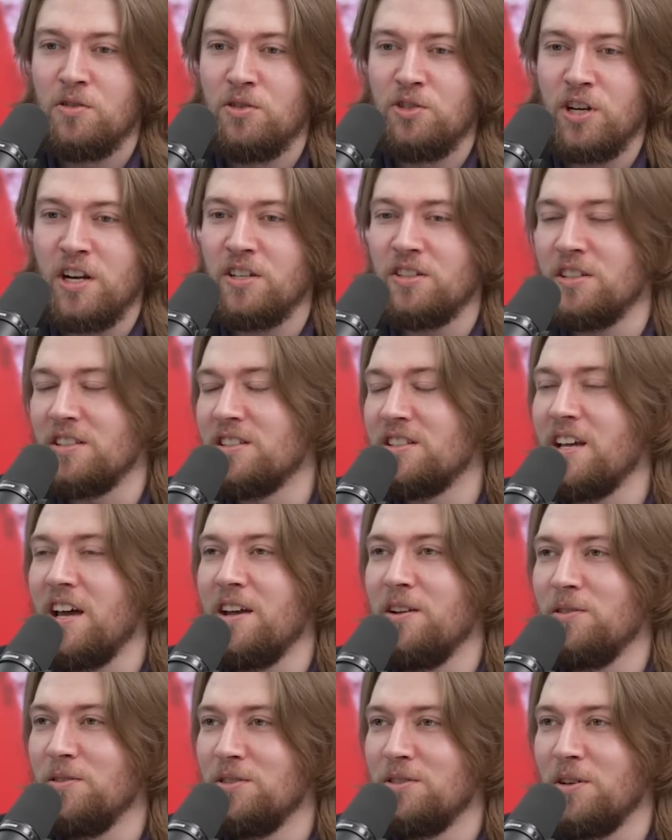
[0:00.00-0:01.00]
chasing
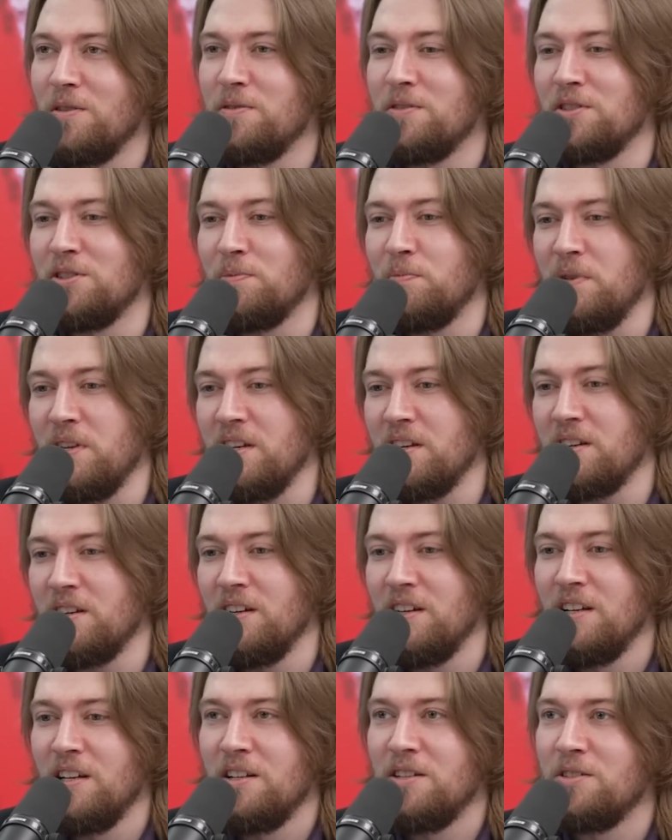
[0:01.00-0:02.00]
tail, so to
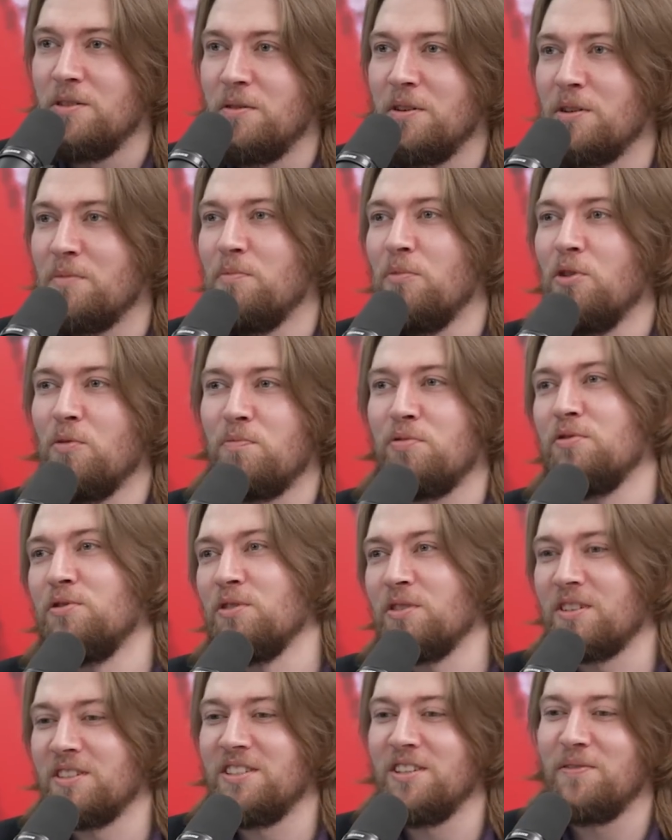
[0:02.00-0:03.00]
speak, doing more
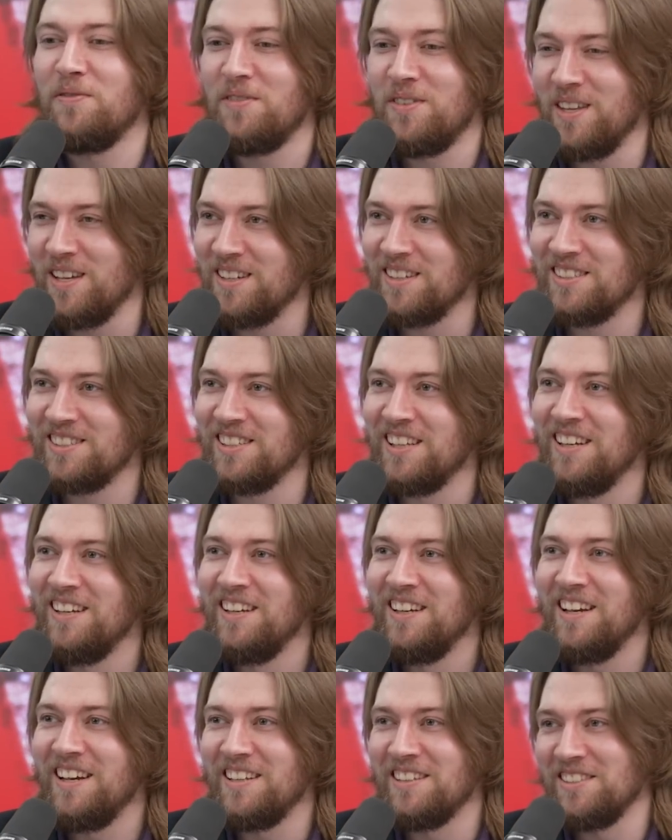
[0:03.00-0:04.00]
productive things
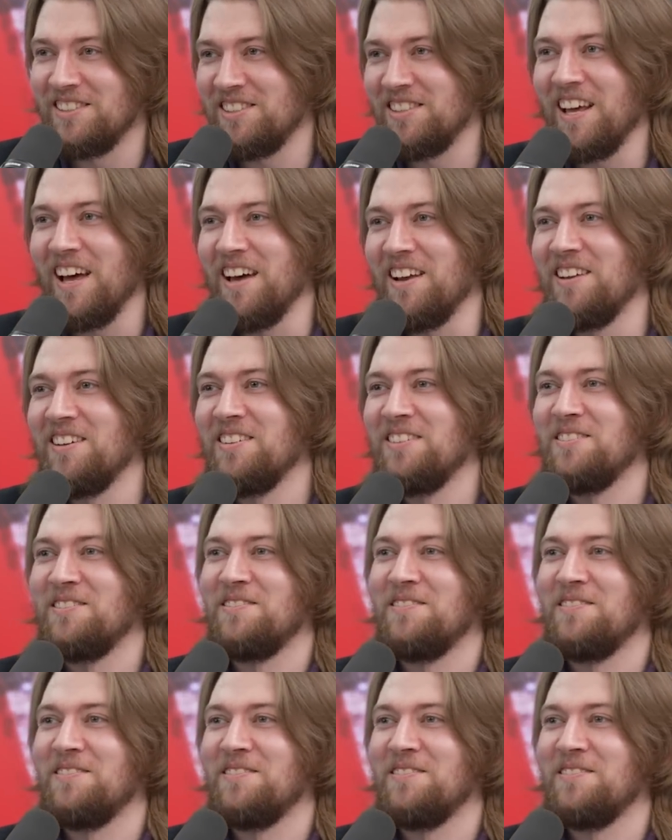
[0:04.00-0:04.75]
instead.